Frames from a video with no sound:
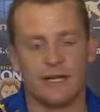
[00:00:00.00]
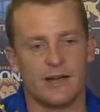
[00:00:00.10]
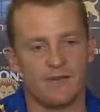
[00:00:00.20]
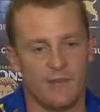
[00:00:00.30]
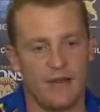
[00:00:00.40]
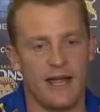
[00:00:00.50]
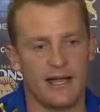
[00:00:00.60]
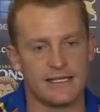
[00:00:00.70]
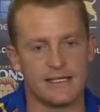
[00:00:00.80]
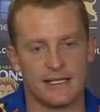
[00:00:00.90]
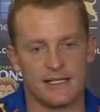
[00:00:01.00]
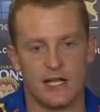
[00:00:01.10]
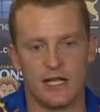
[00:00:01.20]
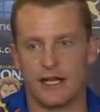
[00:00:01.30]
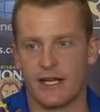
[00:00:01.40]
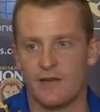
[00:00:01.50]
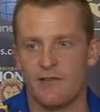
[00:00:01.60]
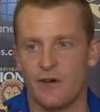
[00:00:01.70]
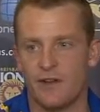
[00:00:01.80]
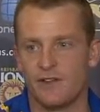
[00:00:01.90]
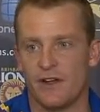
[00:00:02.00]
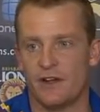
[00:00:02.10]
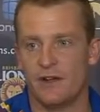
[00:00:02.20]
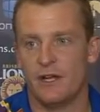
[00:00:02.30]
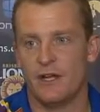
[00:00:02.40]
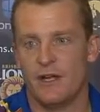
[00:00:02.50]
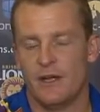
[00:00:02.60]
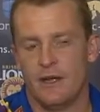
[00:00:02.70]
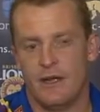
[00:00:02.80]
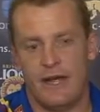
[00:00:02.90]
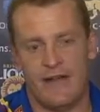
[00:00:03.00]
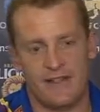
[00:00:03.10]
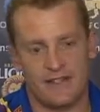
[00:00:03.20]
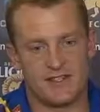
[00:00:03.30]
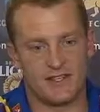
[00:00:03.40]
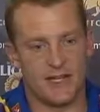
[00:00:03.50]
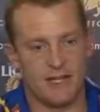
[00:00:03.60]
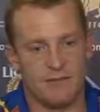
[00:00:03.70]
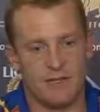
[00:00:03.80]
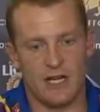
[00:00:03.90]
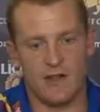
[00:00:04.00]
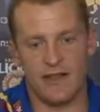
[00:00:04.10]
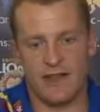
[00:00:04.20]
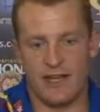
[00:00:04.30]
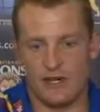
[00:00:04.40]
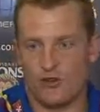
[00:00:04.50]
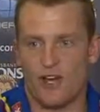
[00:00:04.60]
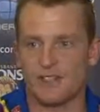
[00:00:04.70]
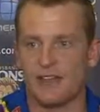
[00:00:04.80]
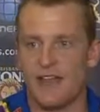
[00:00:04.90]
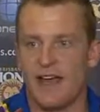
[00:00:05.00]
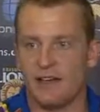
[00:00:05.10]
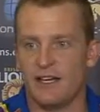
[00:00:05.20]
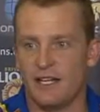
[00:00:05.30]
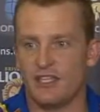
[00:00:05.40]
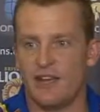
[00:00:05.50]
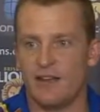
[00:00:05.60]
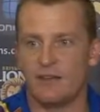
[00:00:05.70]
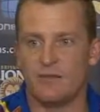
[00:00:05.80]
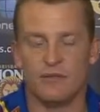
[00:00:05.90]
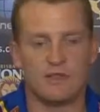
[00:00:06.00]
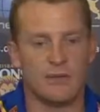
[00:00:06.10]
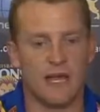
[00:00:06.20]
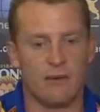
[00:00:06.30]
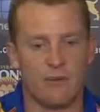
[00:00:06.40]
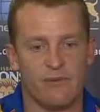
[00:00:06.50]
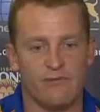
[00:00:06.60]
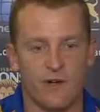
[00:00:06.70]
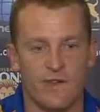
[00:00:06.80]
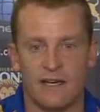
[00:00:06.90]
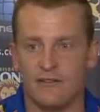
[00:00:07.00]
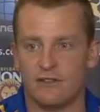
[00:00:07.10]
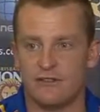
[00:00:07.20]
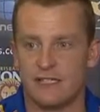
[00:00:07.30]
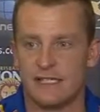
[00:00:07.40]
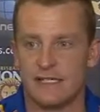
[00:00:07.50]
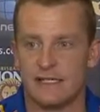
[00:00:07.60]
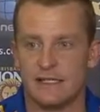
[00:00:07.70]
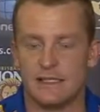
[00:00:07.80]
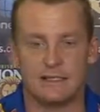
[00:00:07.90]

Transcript: If you play against us, you know you're going to get a fight. So, and that's they're getting trust in each other to be able to provide that level of intensity.